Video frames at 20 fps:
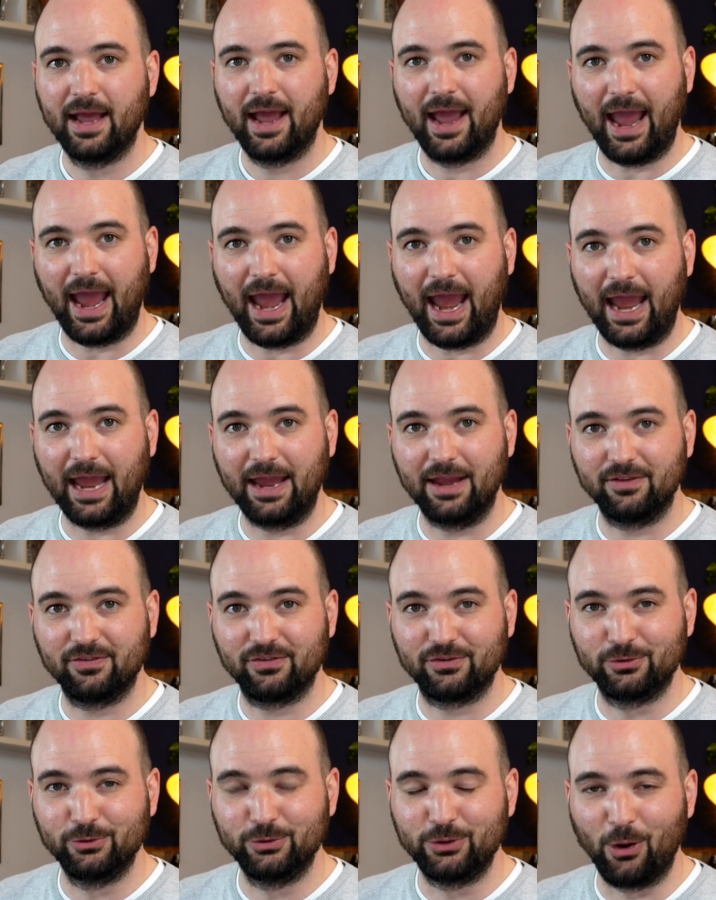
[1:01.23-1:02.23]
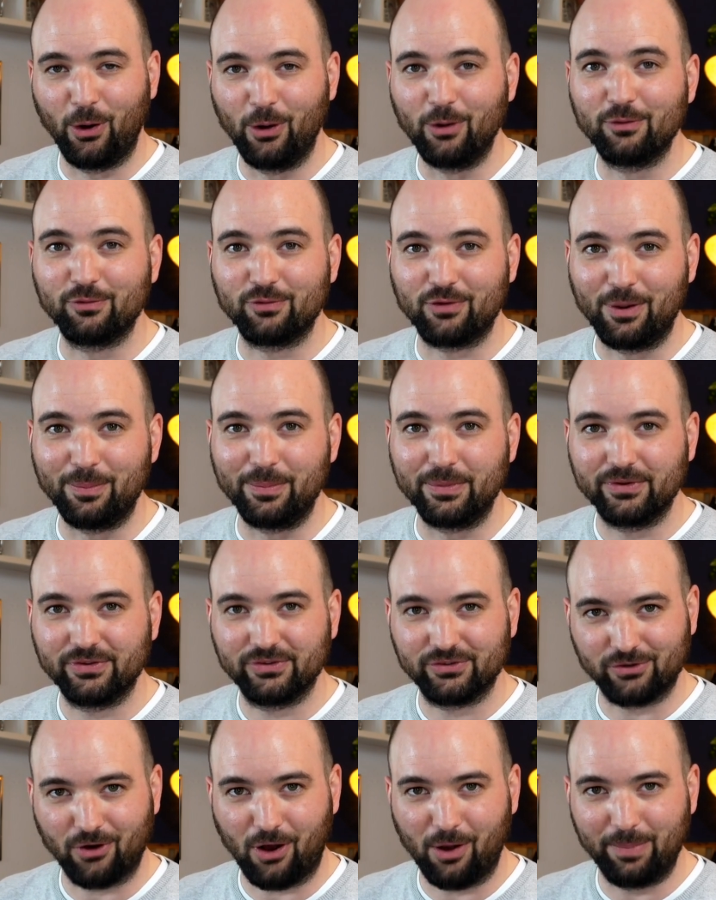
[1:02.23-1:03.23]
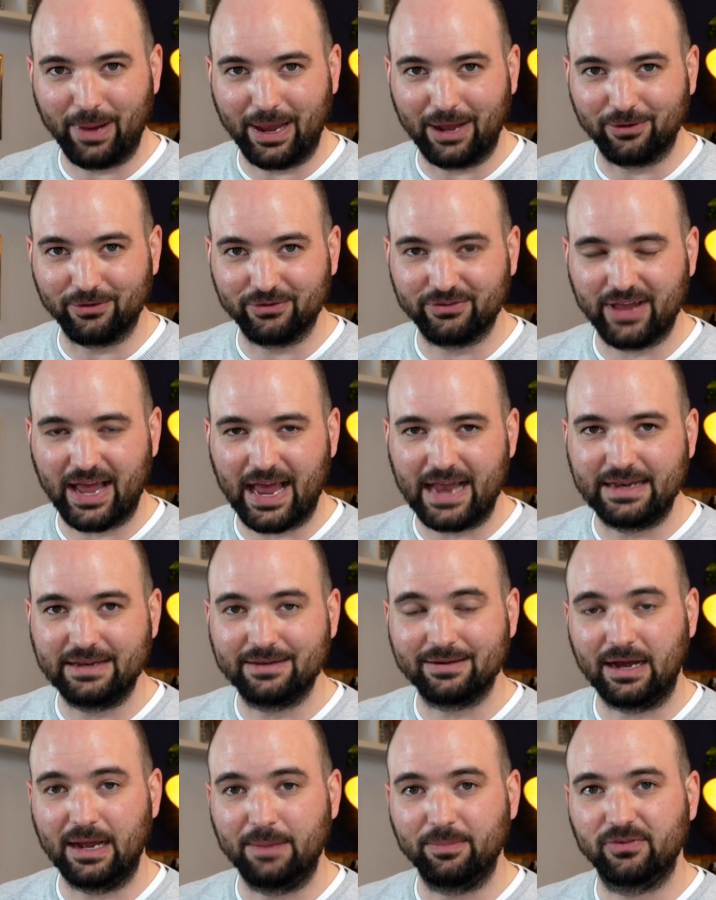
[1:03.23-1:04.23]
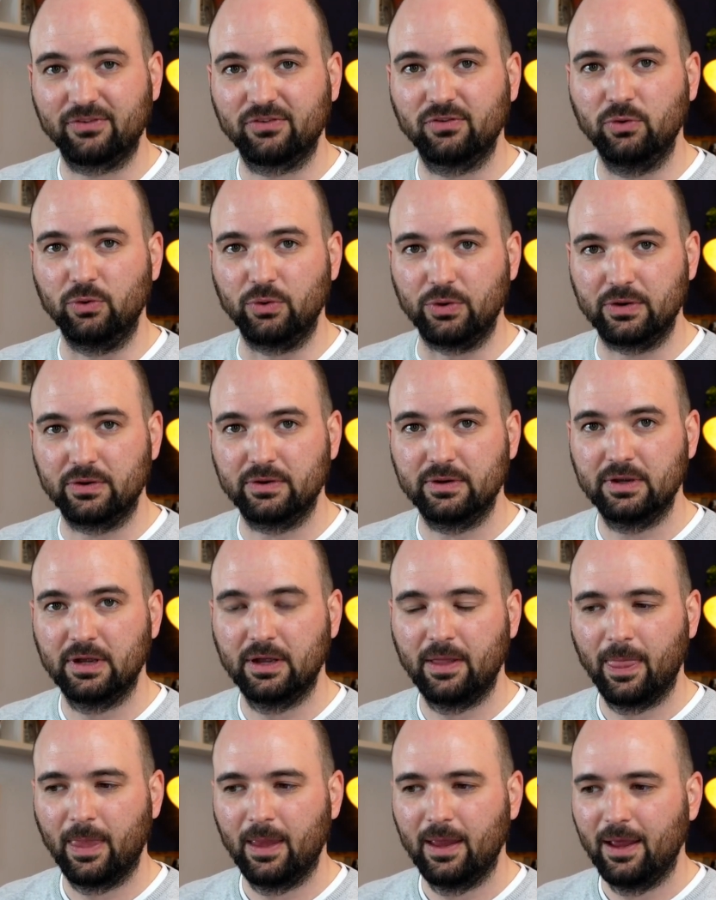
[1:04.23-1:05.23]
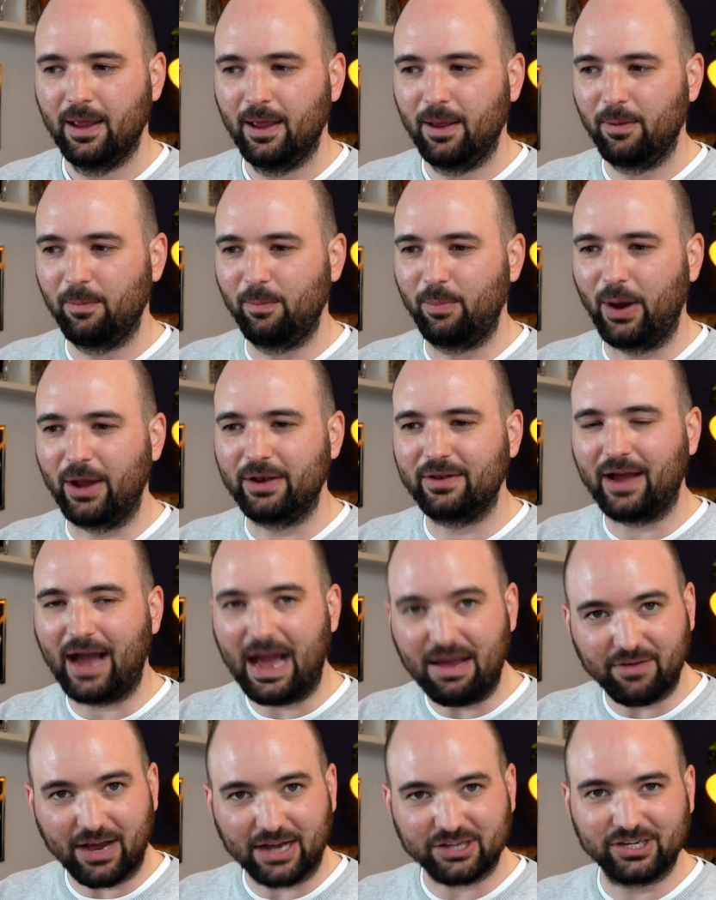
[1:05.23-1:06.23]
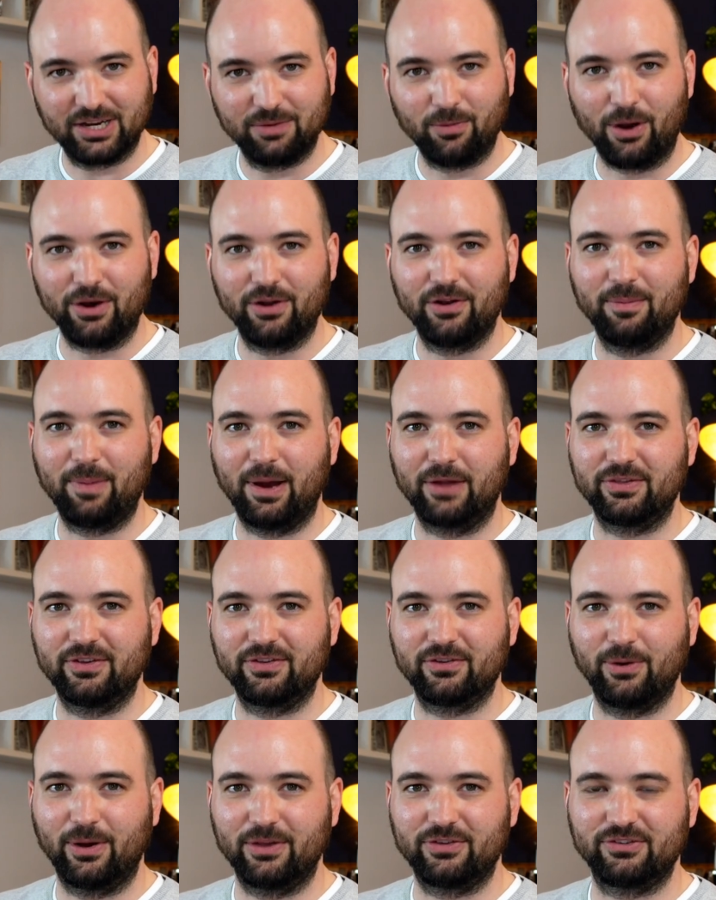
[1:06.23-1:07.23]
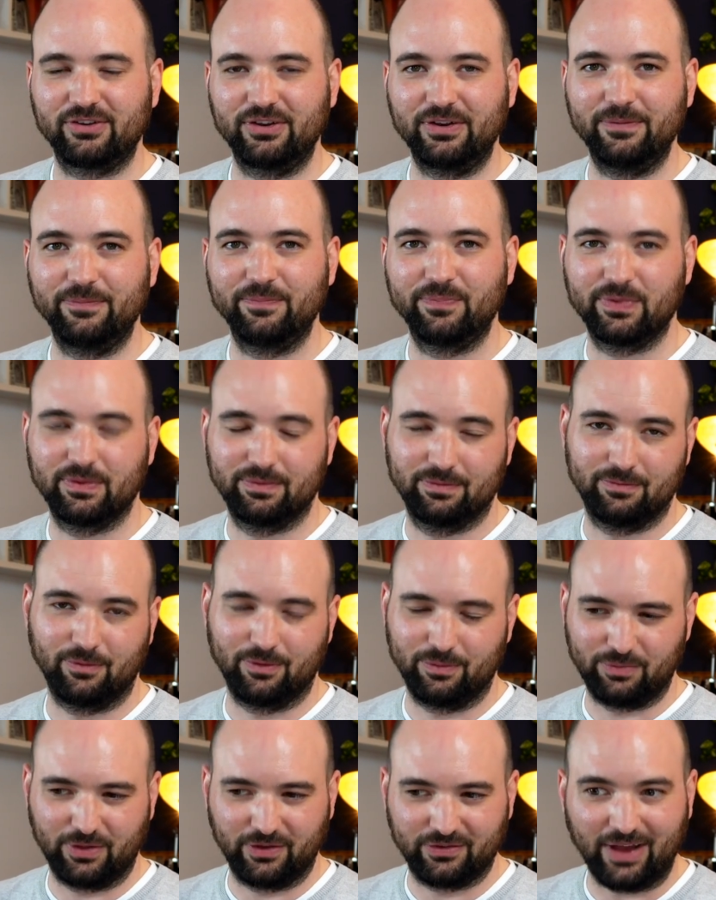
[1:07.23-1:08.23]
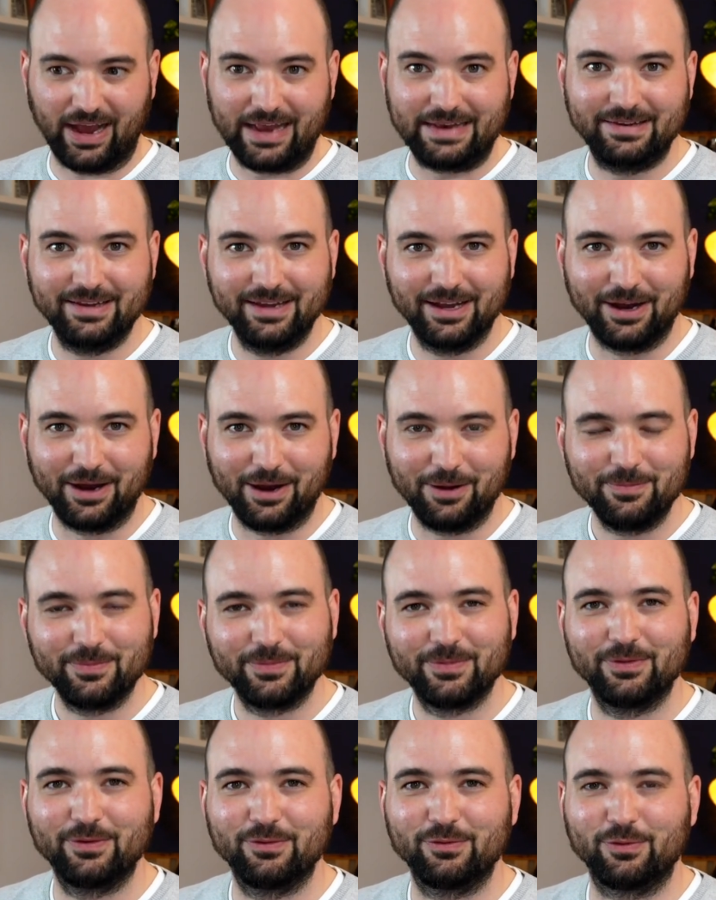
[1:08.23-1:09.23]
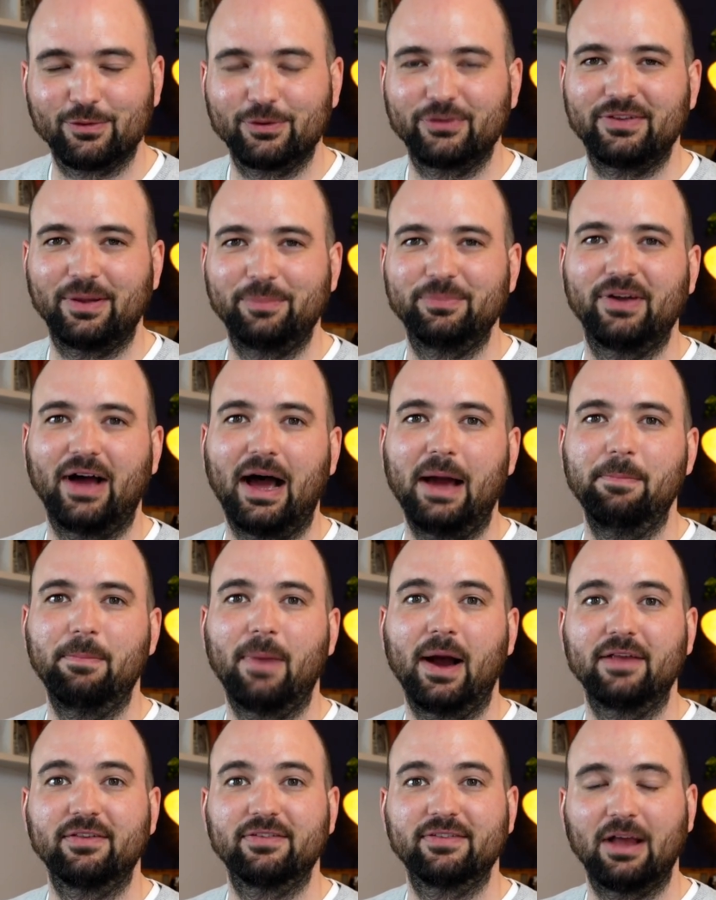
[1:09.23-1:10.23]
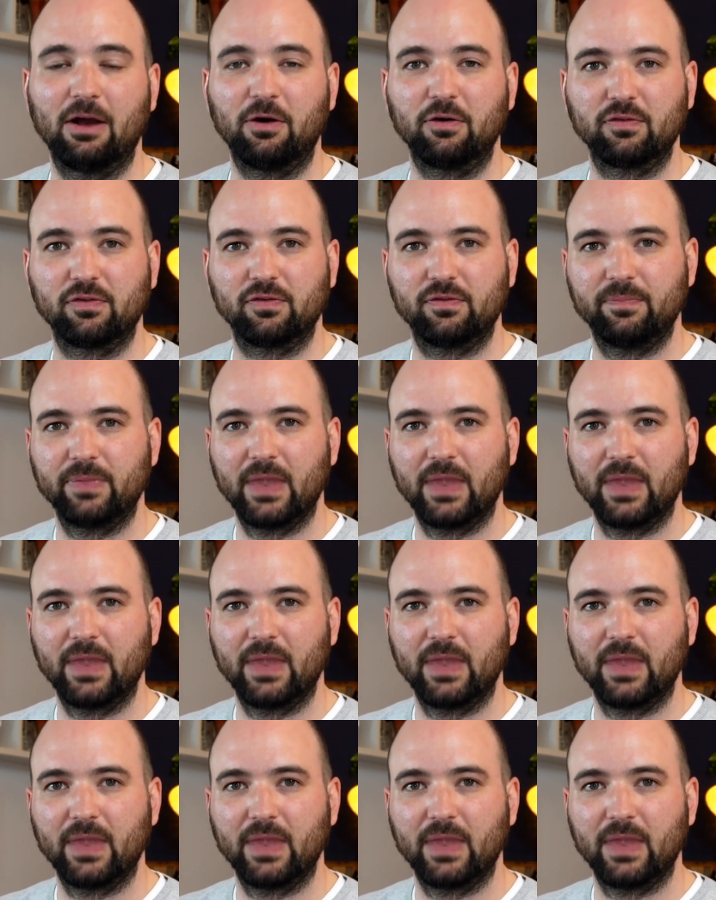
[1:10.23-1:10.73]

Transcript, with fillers: a studio from straw bales anytime soon. But I've actually wondered about this question, this idea, for some time myself.